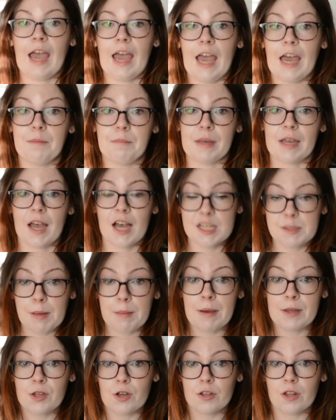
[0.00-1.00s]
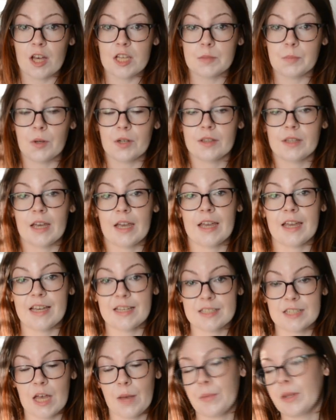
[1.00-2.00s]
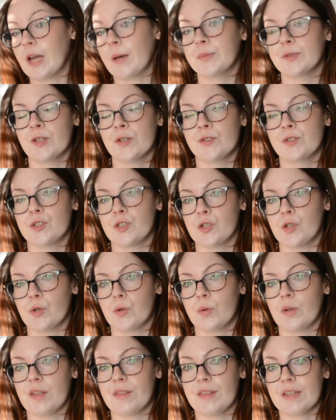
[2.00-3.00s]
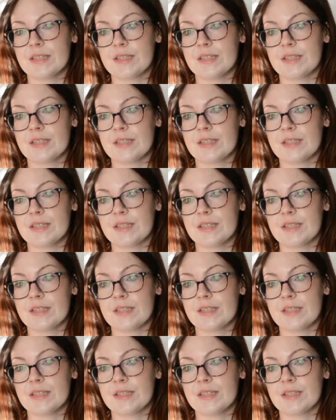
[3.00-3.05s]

And because my mother-in-law's birthday is coming up so soon,